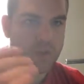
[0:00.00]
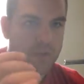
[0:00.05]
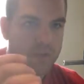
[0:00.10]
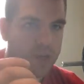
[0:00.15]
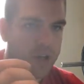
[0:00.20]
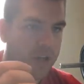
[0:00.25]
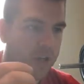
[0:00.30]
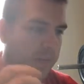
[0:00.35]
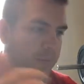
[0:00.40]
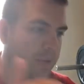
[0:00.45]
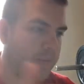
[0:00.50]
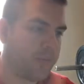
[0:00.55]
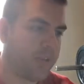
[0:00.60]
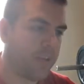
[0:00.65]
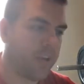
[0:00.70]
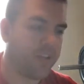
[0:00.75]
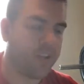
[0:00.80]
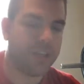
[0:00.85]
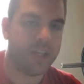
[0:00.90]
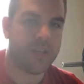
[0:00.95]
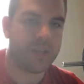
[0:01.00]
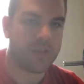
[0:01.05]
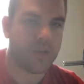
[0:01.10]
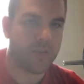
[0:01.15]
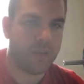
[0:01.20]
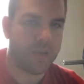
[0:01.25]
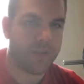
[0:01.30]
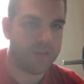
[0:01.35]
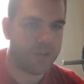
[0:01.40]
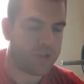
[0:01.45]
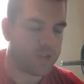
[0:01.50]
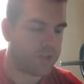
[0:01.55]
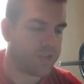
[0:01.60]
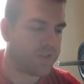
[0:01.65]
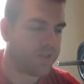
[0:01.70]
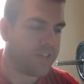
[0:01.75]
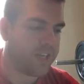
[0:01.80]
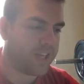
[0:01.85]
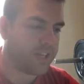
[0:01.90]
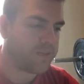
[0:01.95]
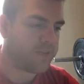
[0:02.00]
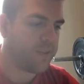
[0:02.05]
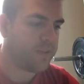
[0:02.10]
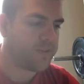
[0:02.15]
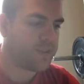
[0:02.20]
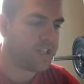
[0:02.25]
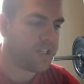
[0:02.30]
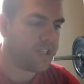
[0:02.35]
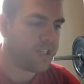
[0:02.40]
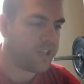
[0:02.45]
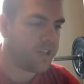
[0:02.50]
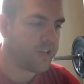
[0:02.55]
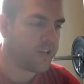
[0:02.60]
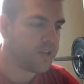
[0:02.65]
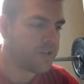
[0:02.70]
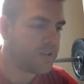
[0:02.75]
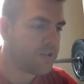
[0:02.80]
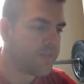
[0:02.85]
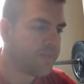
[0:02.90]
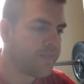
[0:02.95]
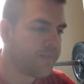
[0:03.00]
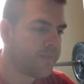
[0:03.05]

You know, maybe I only need term life insurance for the next 15 years.